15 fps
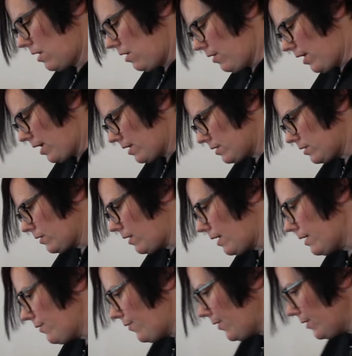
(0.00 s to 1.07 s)
Okay, so
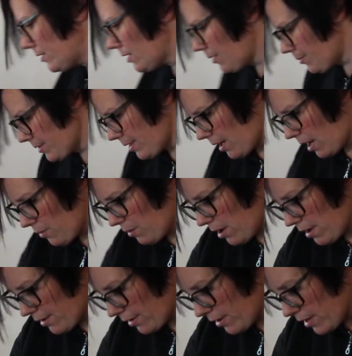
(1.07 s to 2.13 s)
I filled it up with hot
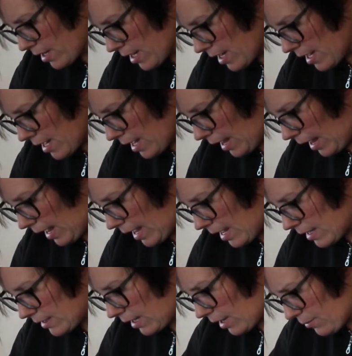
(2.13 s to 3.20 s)
water,
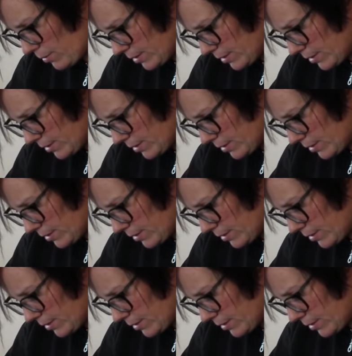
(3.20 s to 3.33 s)
and I will